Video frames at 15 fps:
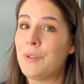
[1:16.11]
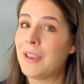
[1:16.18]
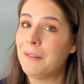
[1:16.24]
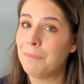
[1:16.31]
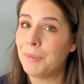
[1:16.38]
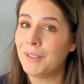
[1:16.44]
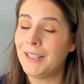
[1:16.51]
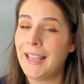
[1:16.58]
can
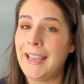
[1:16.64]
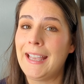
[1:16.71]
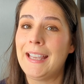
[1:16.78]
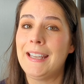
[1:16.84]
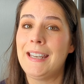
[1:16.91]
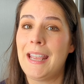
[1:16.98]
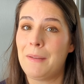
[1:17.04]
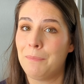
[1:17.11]

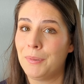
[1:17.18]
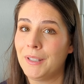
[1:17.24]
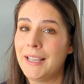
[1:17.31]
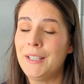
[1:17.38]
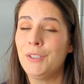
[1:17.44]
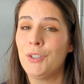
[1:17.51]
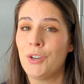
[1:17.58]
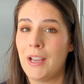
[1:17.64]
plan and
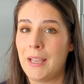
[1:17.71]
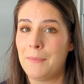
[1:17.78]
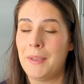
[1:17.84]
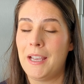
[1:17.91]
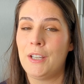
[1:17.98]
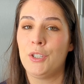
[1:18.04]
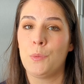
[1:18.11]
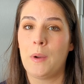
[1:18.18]
place your
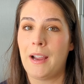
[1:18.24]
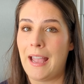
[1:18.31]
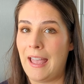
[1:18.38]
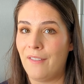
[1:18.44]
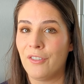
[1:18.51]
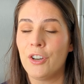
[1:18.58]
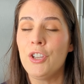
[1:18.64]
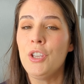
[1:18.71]
image
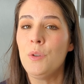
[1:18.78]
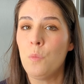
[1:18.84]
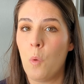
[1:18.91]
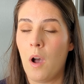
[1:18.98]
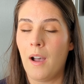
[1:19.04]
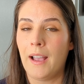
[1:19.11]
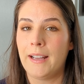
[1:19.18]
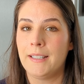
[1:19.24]
wherever you
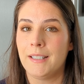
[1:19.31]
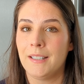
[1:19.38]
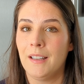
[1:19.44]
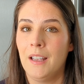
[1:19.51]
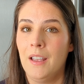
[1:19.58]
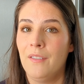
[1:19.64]
want